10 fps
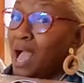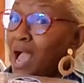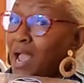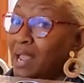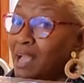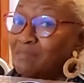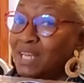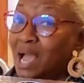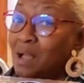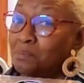I have
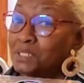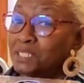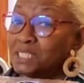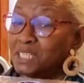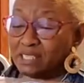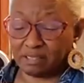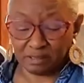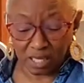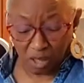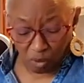an option
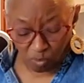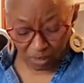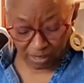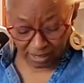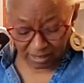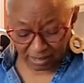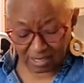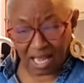here with this